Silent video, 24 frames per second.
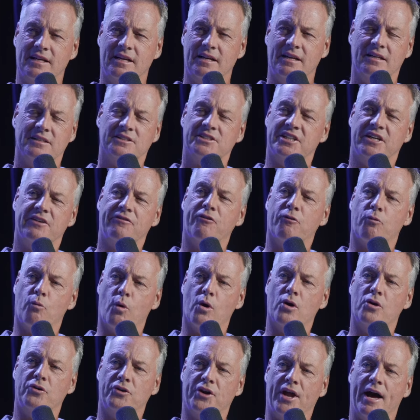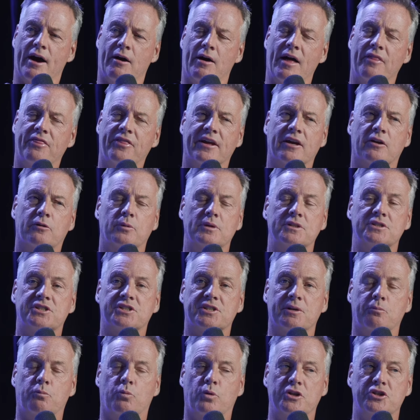It's a different world now. I think mm-hmm. when
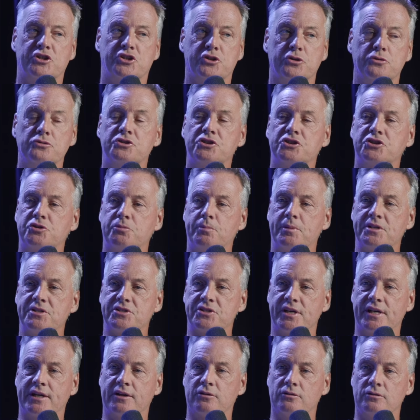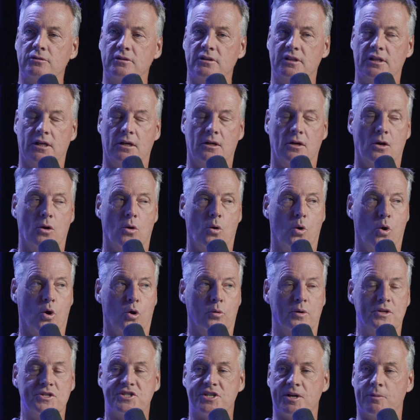someone chooses to be single, or
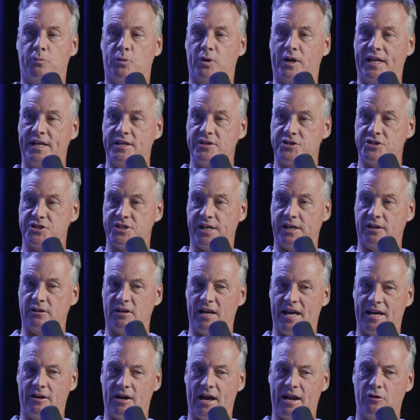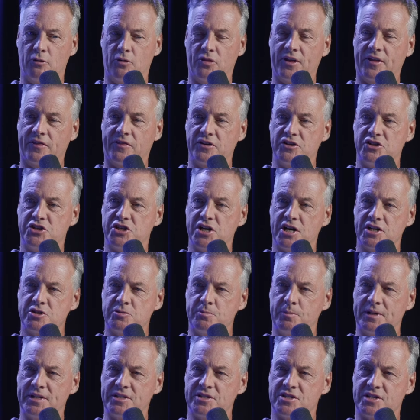when someone is single, I, I, don't think the
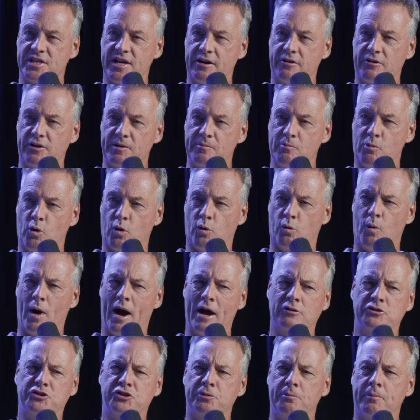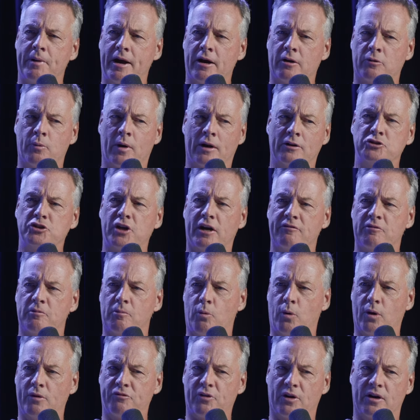judgment is there anymore. Why aren't mm. you hmm. married? Why don't you have a
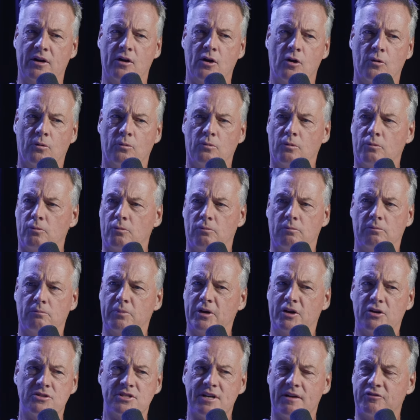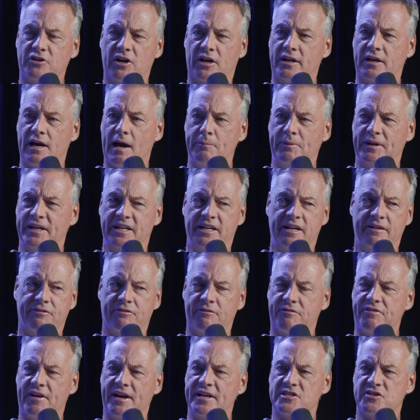boyfriend? Well, because I've got, i am in a
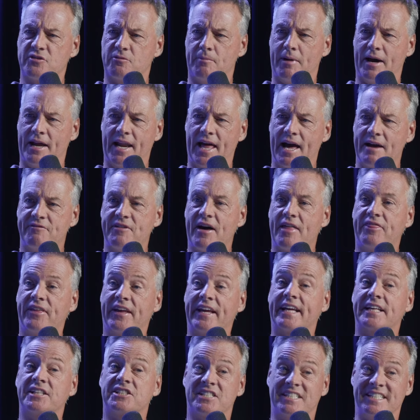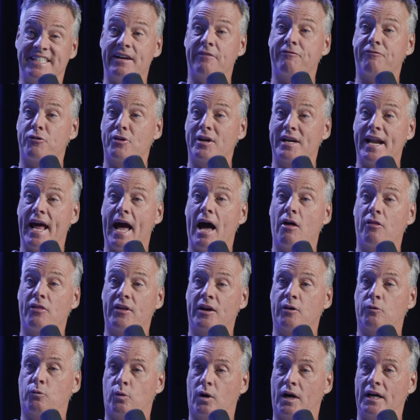different phase of my life. Yeah. I think it's different now than
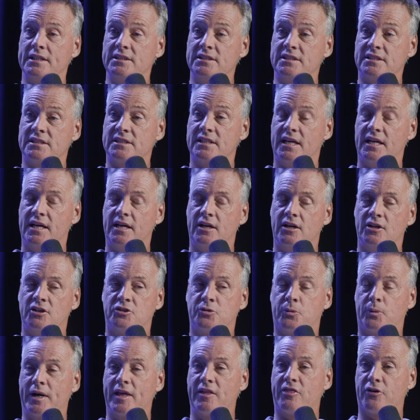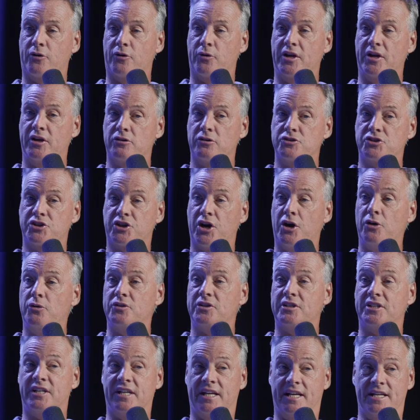it was yeah. 20, 30 years ago.
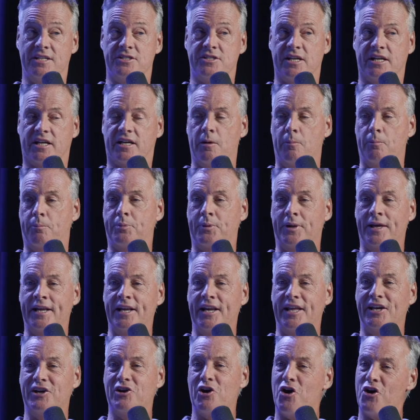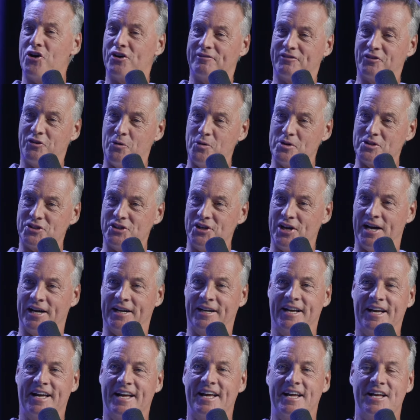Is it completely gone? Of course not.
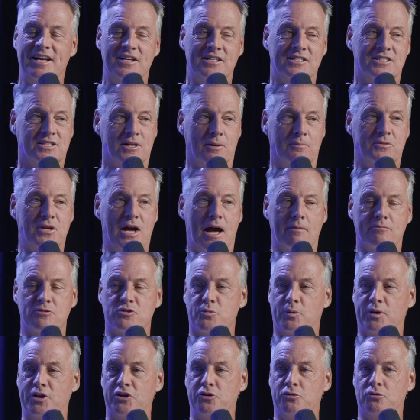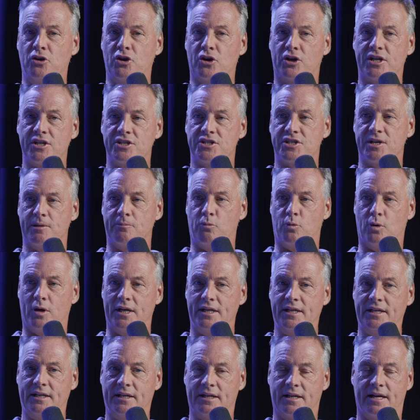Mm. Sometimes when you look at
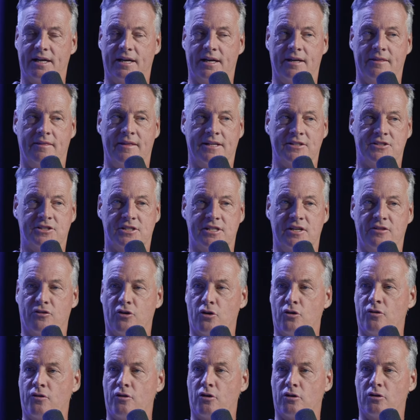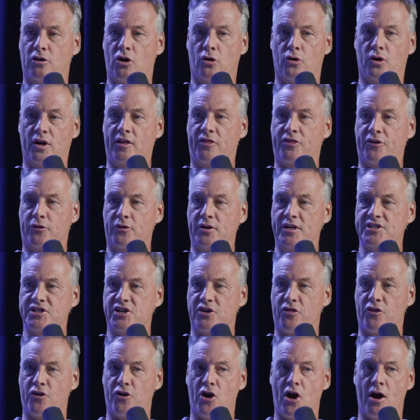someone uh, that's in their early 30s
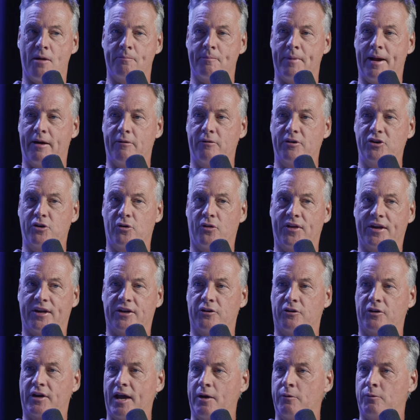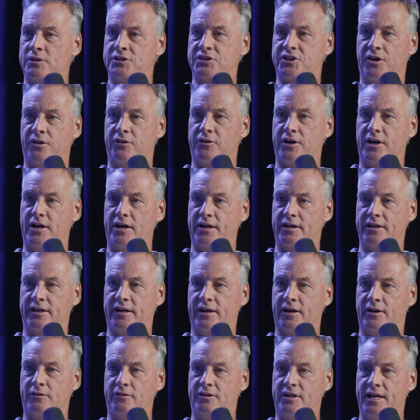and they're not married, you're thinking, okay, what's going on? You
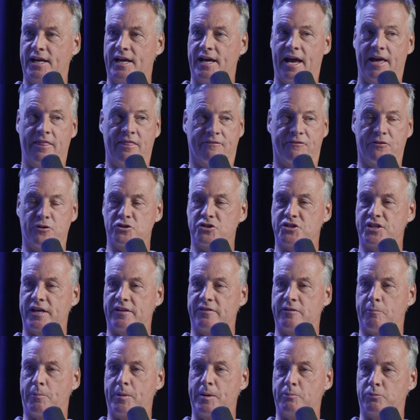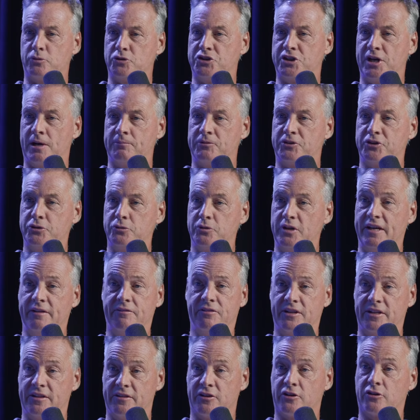know? Right, and the right, first right. thing that people jump to,
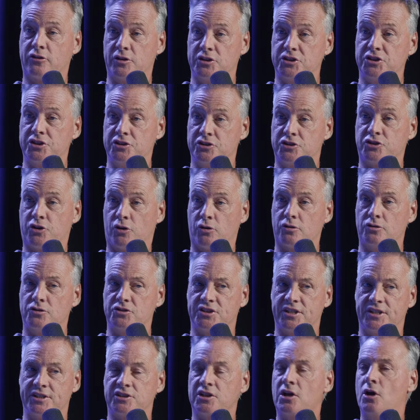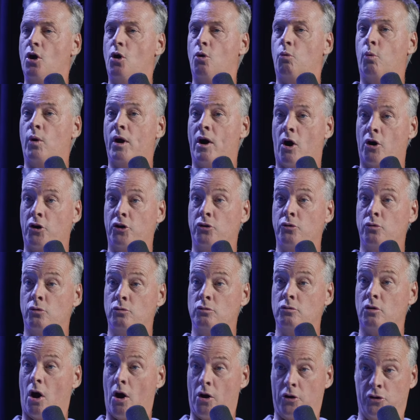even in the Christian circles, is, well, are
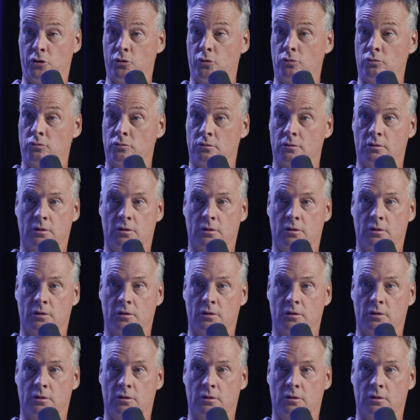you, are you